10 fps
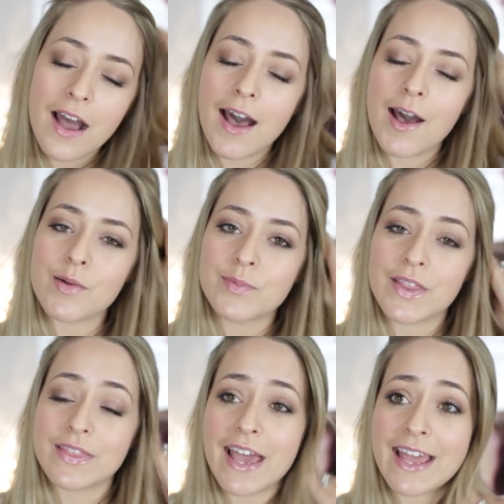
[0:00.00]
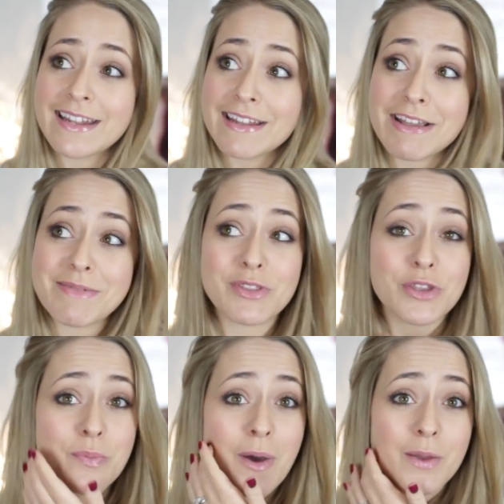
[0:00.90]
then
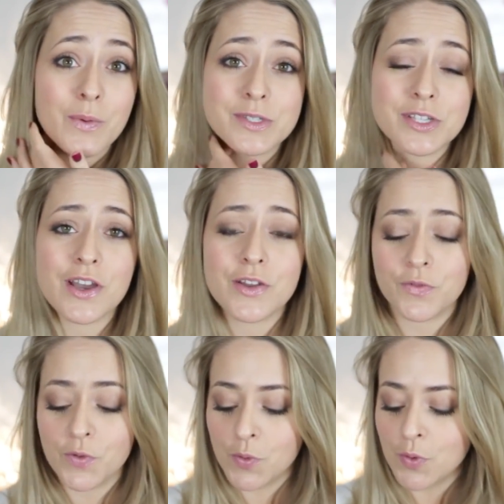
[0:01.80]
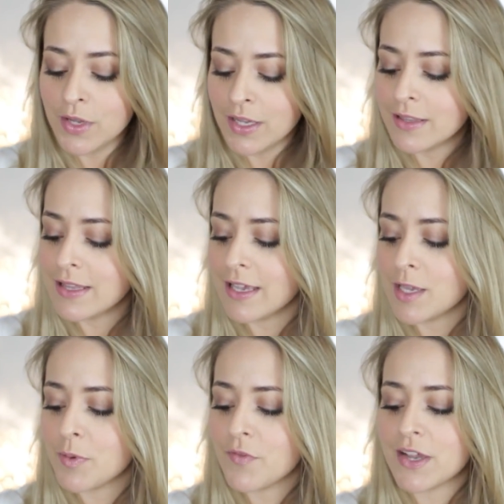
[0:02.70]
you might want to go for
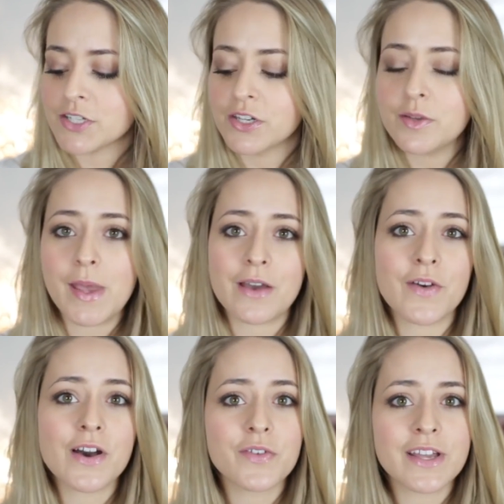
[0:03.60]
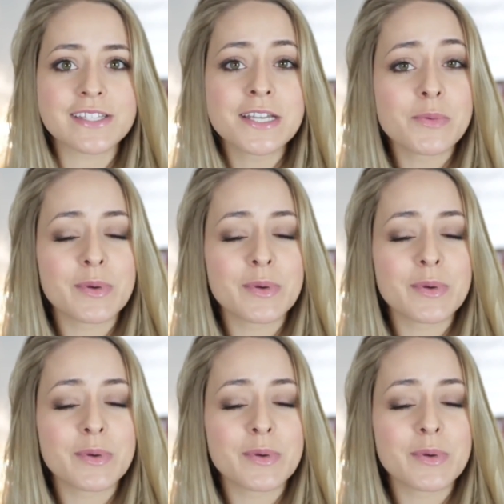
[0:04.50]
the Perfection Lumiere Velvet.